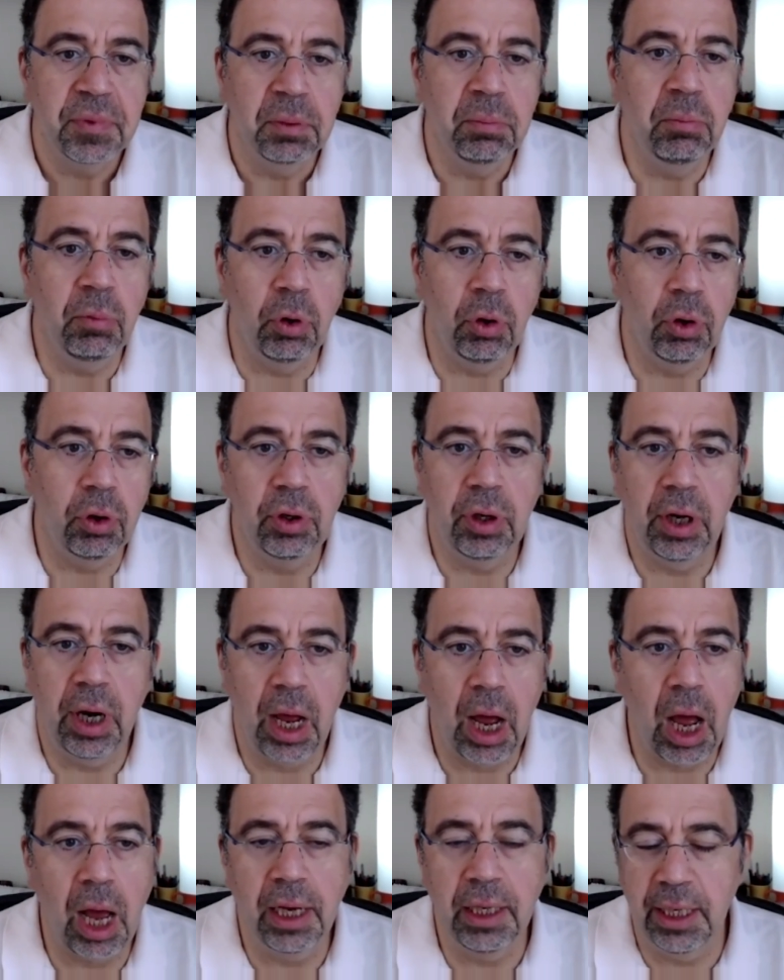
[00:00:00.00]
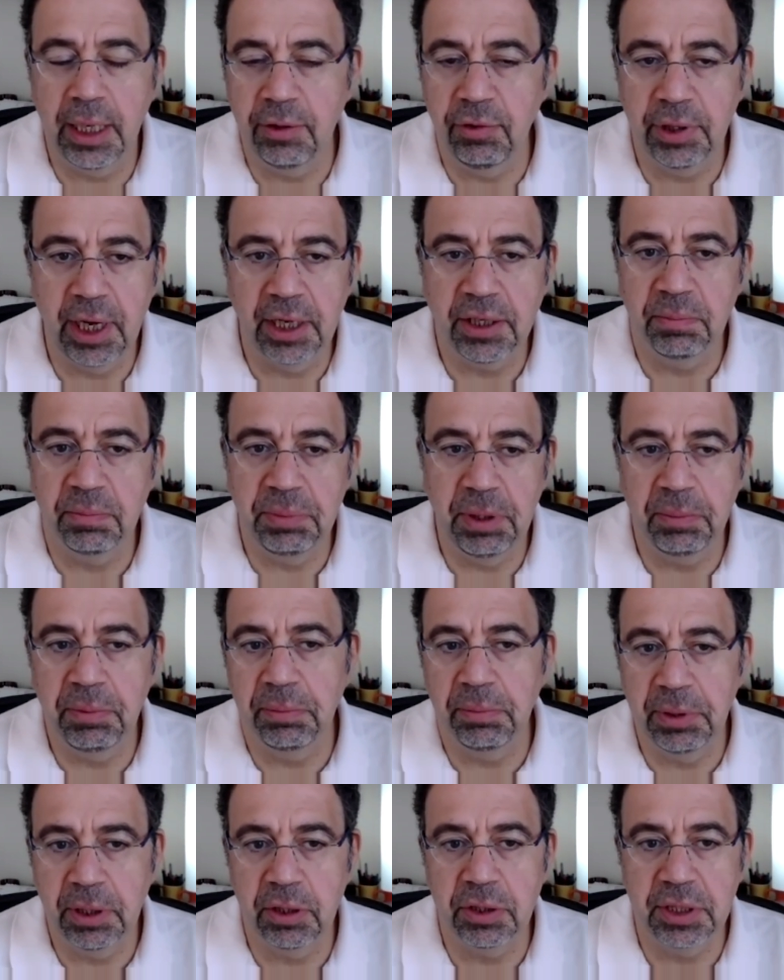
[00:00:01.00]
more highly educated people
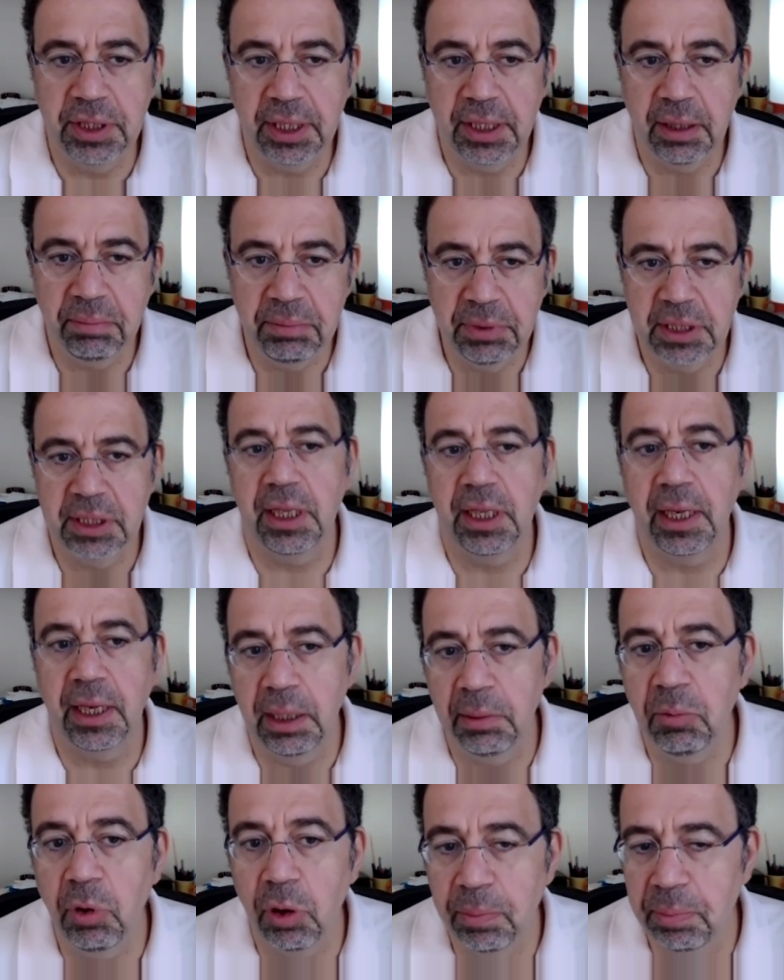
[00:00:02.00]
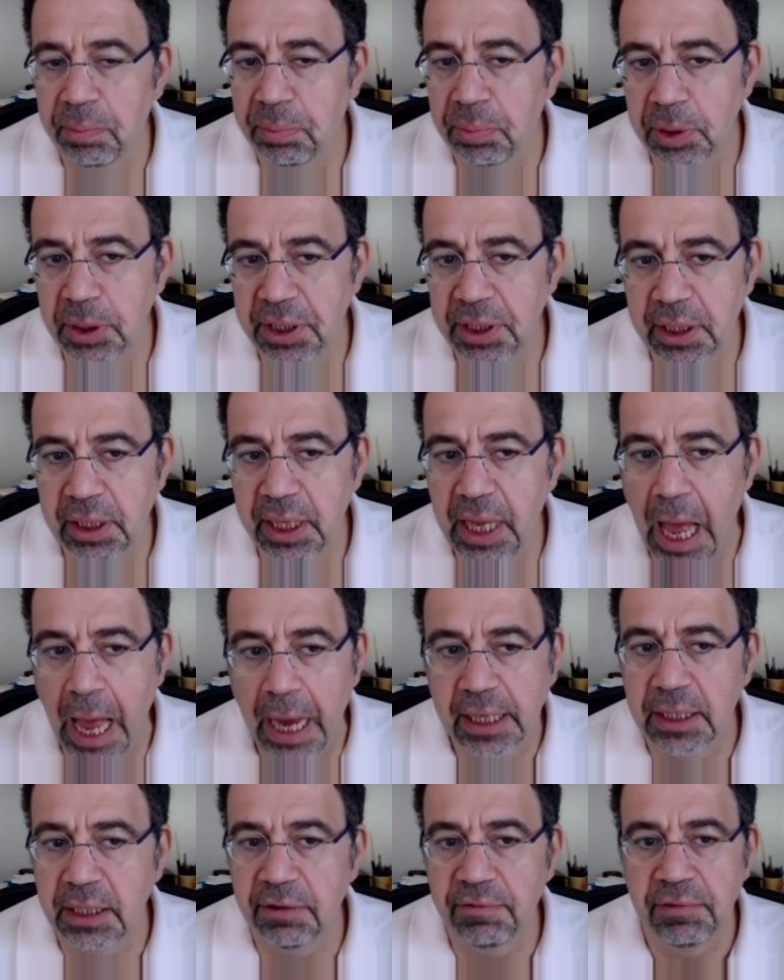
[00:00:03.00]
because they can be slightly more politically
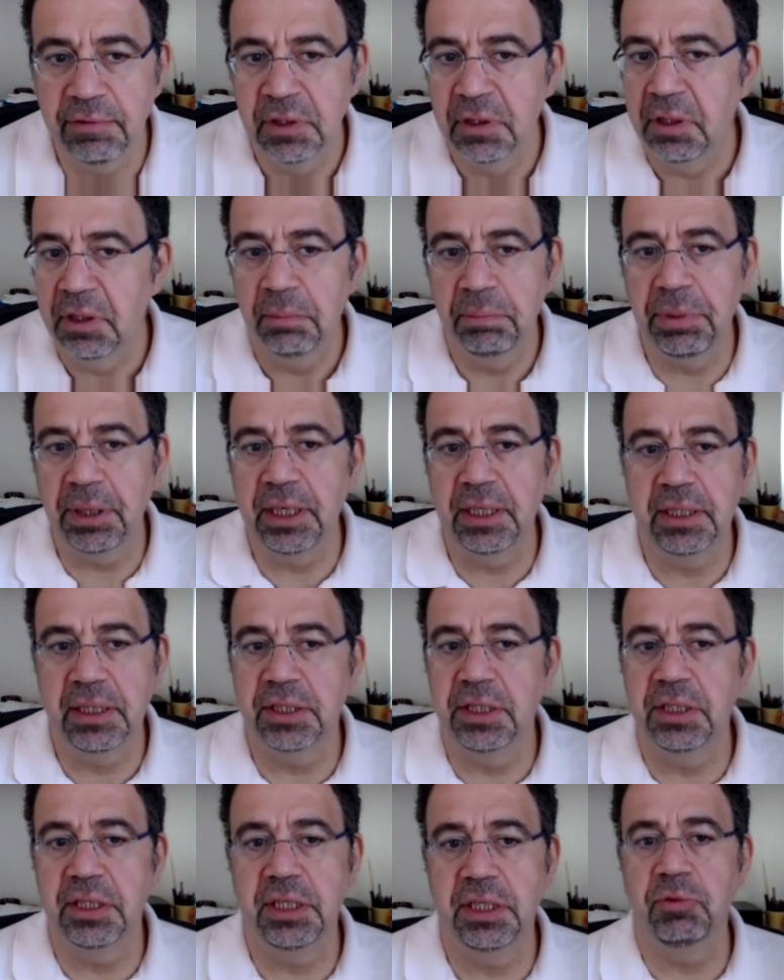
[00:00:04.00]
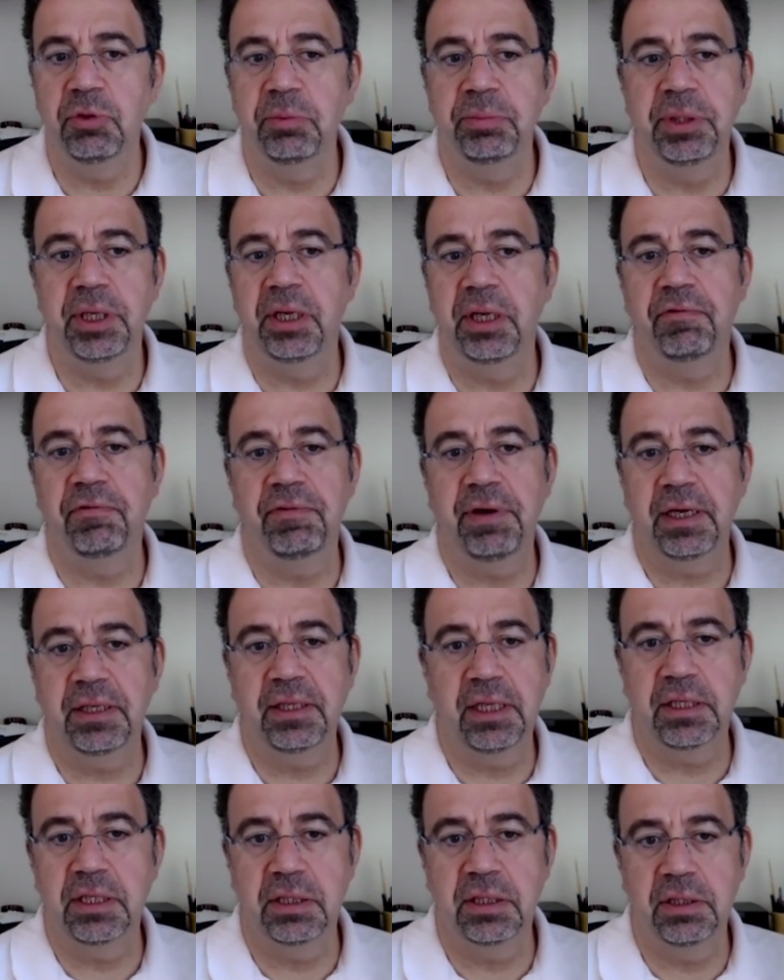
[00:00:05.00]
active, but it doesn't seem to be an effect
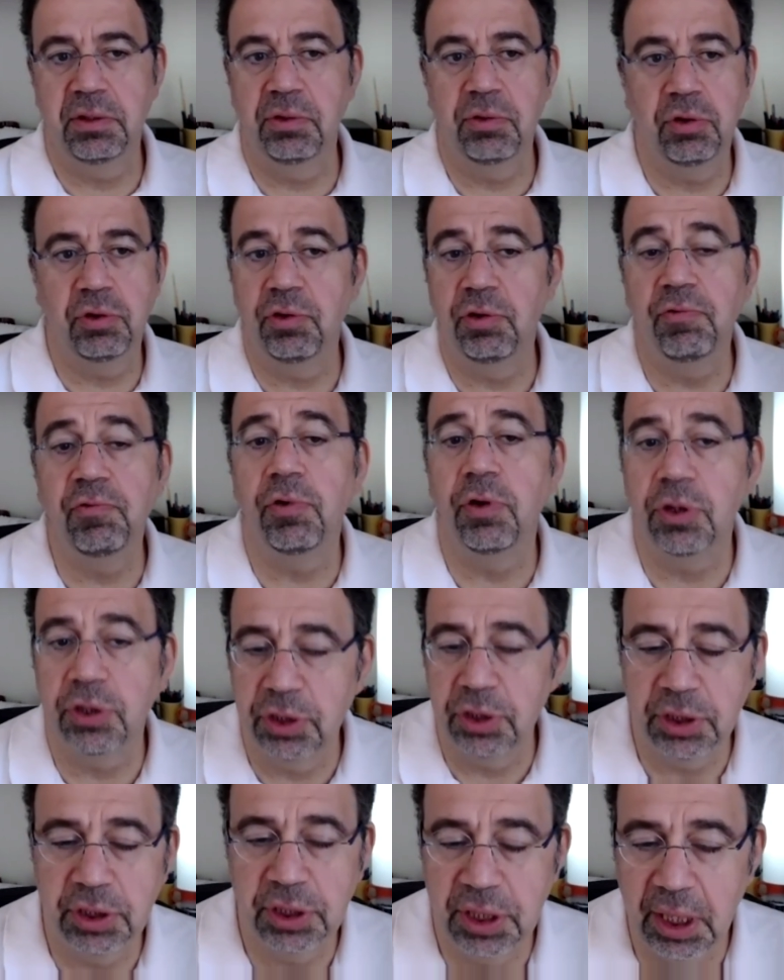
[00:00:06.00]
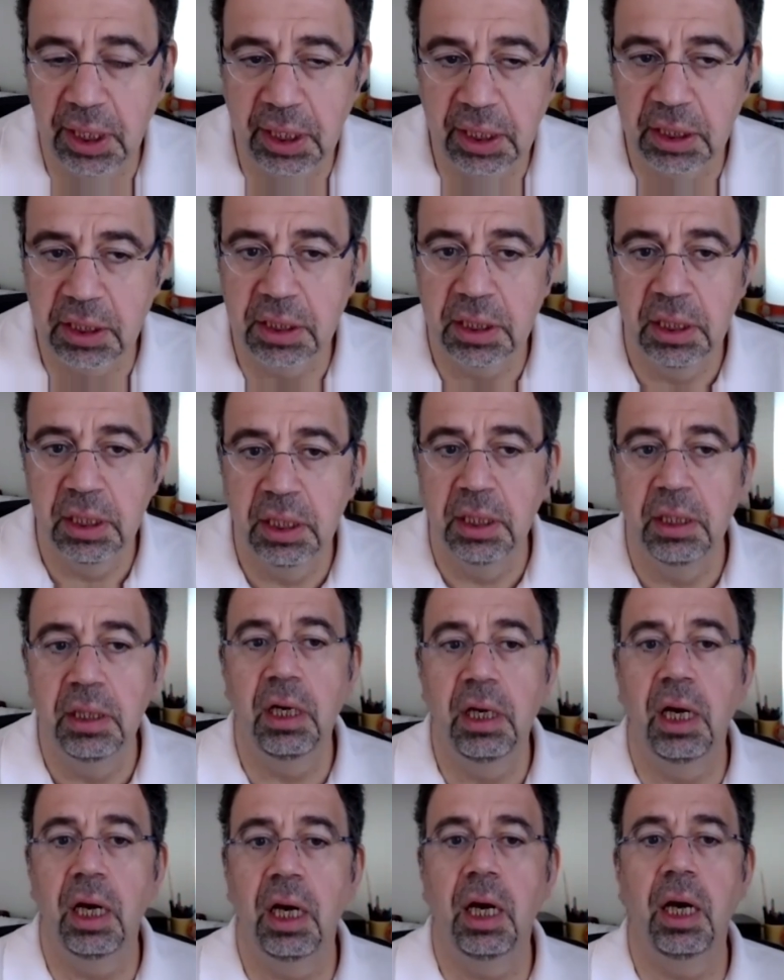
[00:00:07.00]
that's, you know, reverses things.
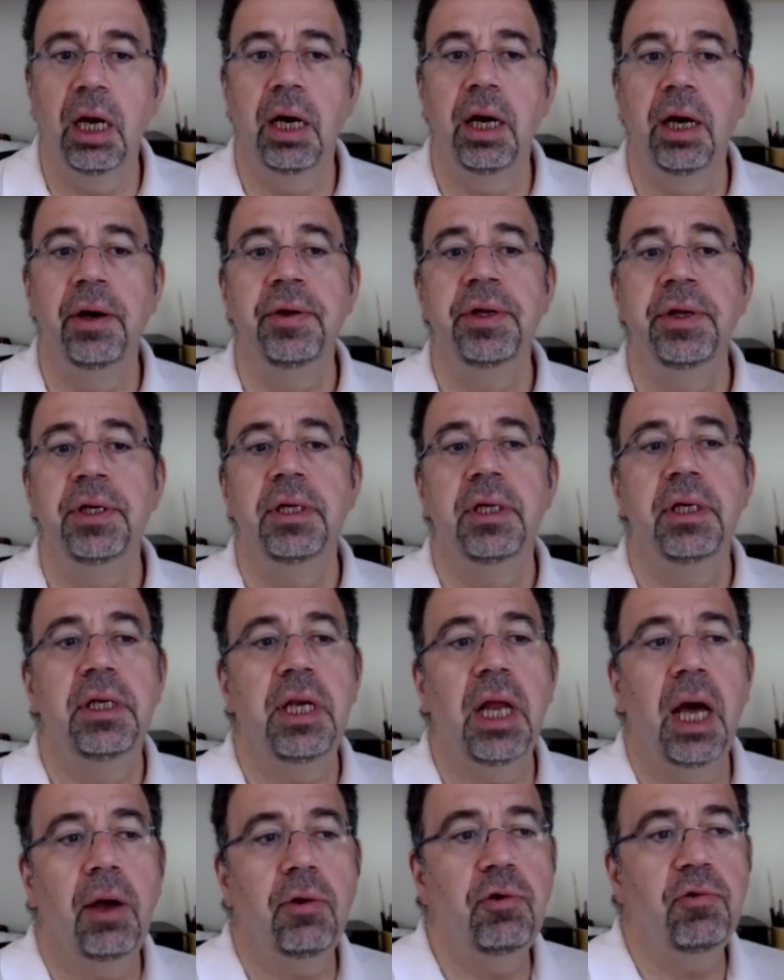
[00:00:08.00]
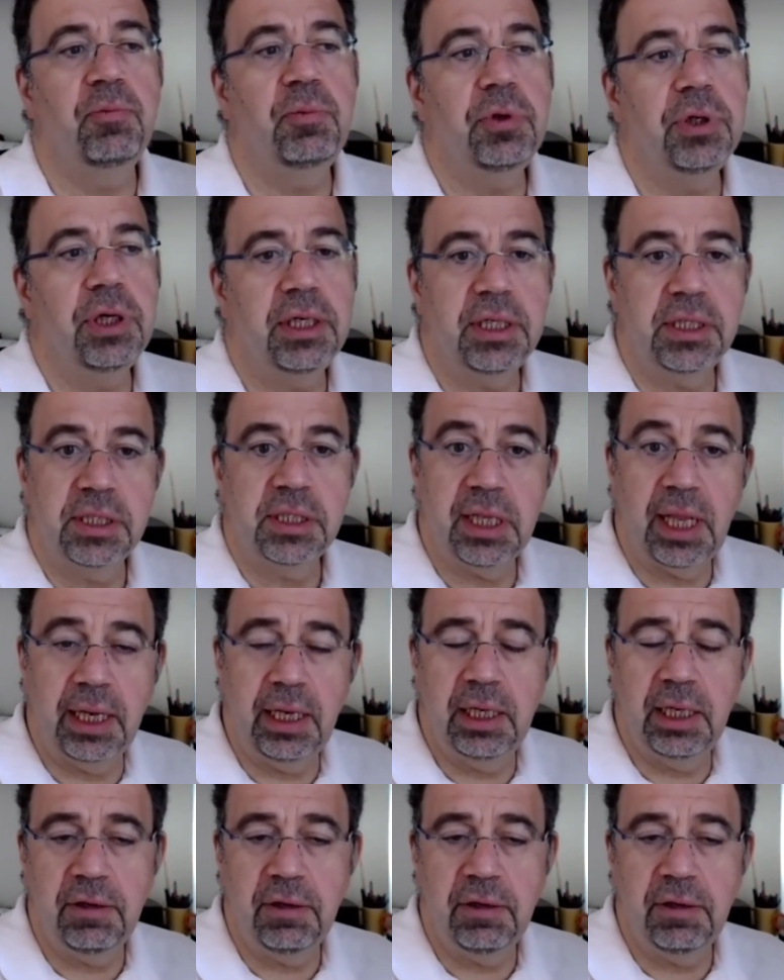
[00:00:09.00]
Now, you've put it slightly